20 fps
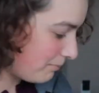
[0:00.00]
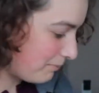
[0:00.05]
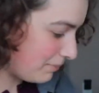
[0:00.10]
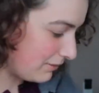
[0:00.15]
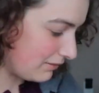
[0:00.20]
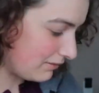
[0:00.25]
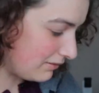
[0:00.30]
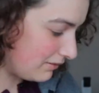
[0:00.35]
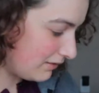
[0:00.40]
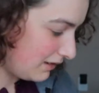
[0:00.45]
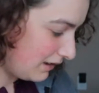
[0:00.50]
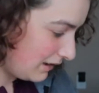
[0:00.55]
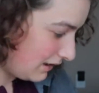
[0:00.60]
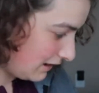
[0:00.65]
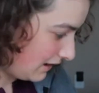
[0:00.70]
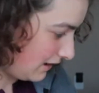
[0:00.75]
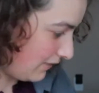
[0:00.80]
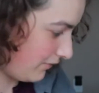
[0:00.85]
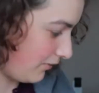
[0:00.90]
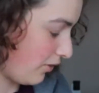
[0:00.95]

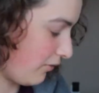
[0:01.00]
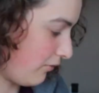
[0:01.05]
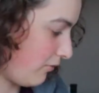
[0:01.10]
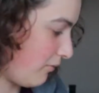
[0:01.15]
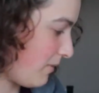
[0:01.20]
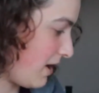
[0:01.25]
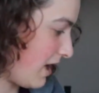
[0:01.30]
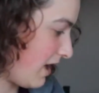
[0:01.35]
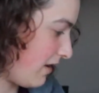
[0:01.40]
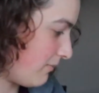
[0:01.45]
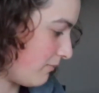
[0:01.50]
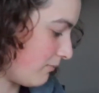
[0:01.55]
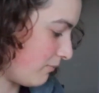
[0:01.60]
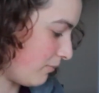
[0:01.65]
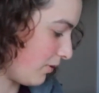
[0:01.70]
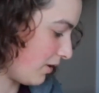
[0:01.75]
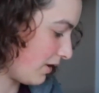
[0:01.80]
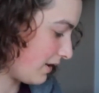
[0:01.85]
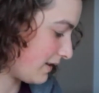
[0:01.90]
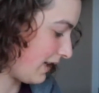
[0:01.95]
believe, are from Abe
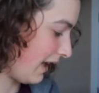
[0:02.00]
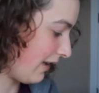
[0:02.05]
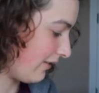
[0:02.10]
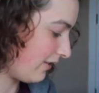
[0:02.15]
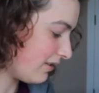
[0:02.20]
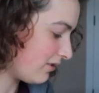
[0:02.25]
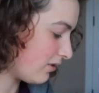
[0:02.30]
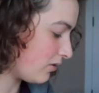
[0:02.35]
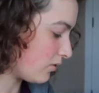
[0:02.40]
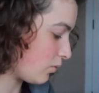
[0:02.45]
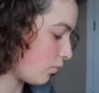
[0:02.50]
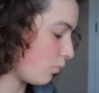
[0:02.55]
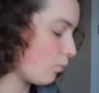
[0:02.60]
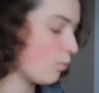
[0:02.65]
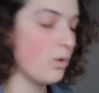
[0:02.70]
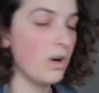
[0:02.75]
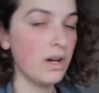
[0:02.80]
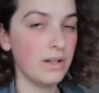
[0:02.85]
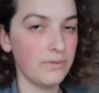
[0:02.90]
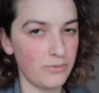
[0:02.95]
Books. I think there's
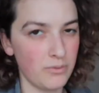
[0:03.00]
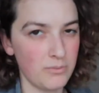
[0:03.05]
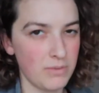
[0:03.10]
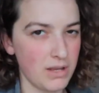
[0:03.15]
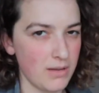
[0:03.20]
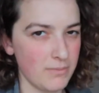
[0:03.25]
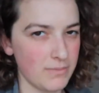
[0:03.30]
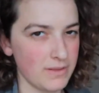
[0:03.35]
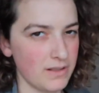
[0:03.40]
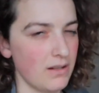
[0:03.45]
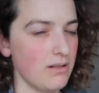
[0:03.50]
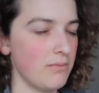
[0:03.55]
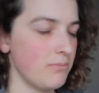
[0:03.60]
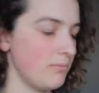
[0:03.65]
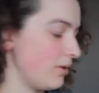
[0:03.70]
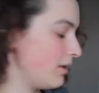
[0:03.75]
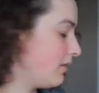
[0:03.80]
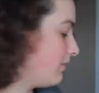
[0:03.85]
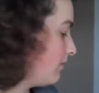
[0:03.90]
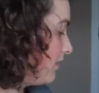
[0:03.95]
one from Amazon,
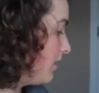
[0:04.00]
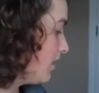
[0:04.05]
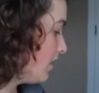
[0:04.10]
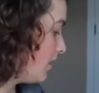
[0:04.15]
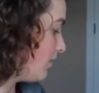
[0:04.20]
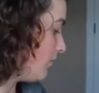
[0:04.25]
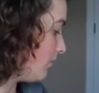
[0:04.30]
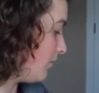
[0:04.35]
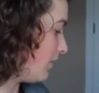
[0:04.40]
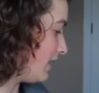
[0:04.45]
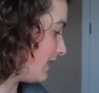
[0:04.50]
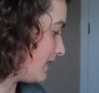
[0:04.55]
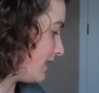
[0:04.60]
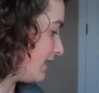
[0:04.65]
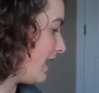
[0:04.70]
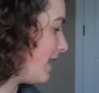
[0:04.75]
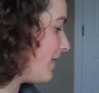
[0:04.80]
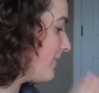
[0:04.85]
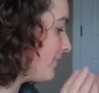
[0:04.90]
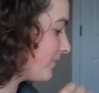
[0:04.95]
but we'll get to
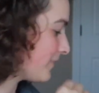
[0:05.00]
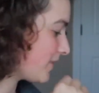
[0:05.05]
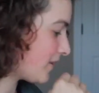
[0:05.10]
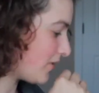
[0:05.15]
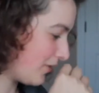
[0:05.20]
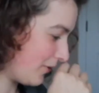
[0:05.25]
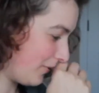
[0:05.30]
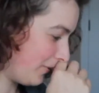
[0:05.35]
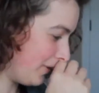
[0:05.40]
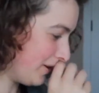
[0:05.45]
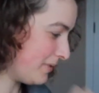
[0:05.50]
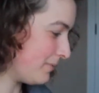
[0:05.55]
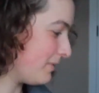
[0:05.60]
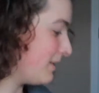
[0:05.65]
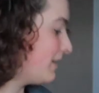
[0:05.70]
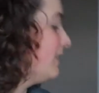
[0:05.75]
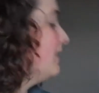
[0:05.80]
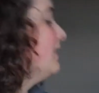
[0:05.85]
that. So the first one